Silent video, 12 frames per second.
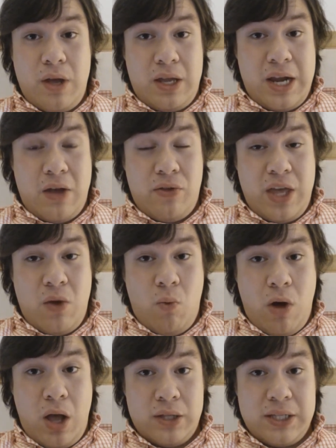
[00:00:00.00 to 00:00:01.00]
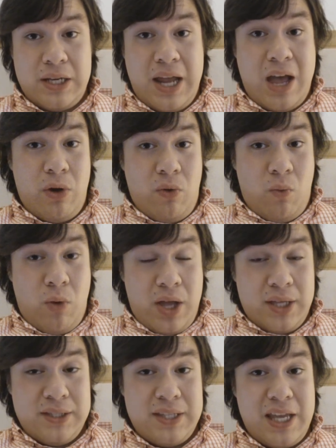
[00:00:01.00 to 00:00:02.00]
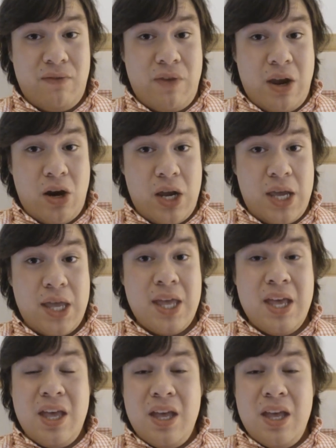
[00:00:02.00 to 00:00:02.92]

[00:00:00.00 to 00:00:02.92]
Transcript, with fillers: and how they walked and how it was a very